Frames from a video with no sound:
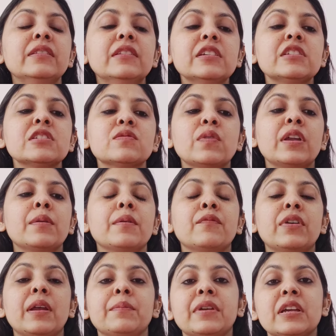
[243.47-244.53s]
This is
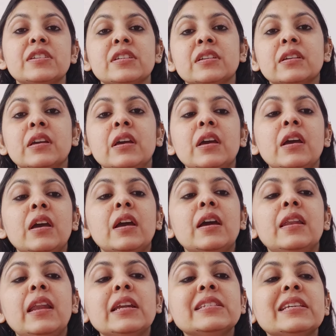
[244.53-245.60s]
what I'm getting.
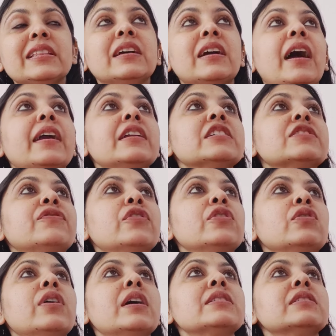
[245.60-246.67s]
Let's see the guidance for
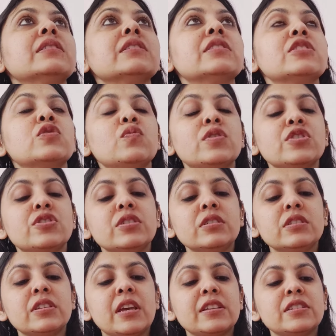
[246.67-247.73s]
you guys in the
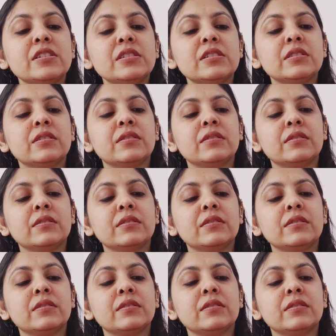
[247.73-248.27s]
situation, Sagis.